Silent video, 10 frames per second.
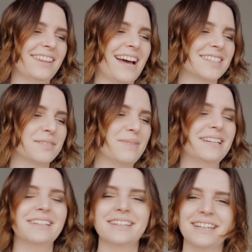That's me
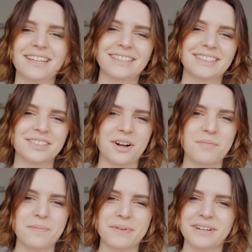looking at the
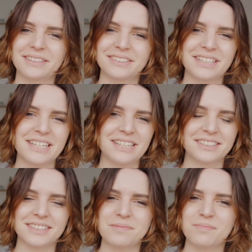drummer because he
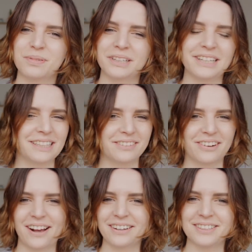just completely
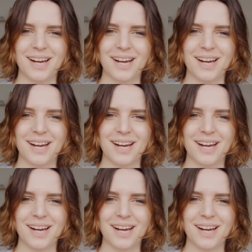went out of